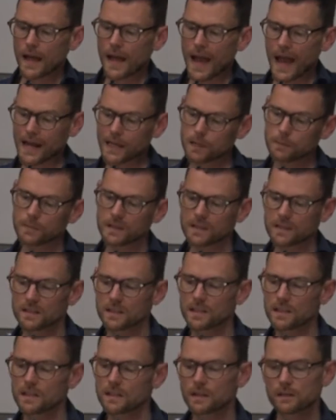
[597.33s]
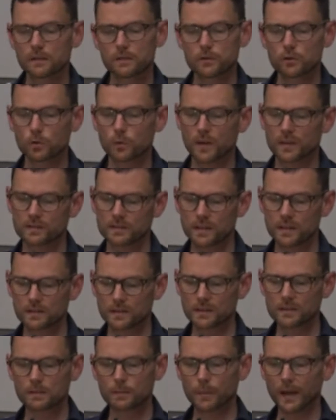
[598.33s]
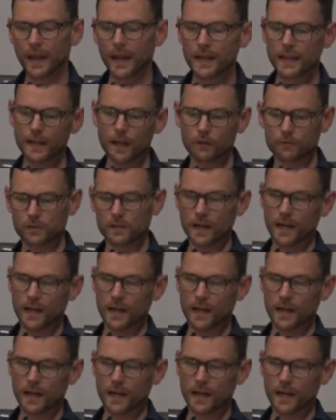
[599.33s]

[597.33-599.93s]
hadn't been seen in the US since the beginning of the